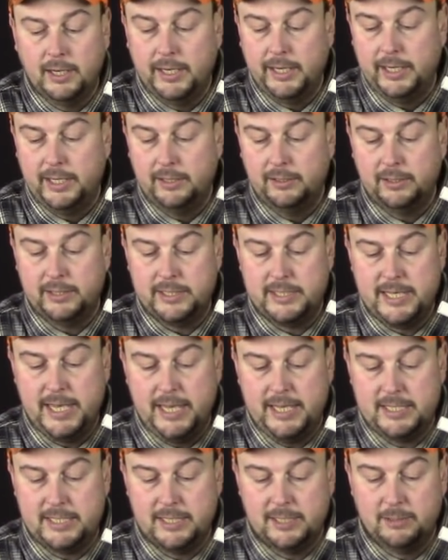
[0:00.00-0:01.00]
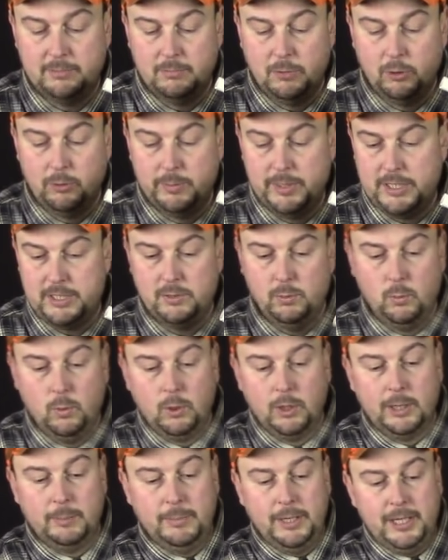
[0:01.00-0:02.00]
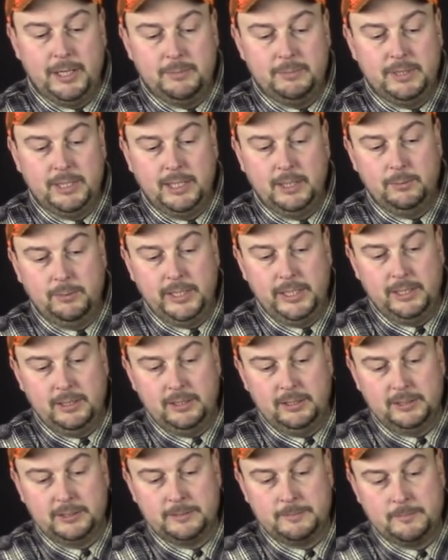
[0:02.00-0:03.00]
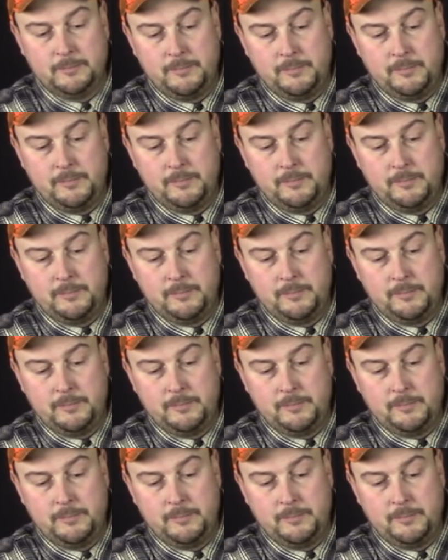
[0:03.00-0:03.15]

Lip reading: It only takes it a moment to warm up. There we go.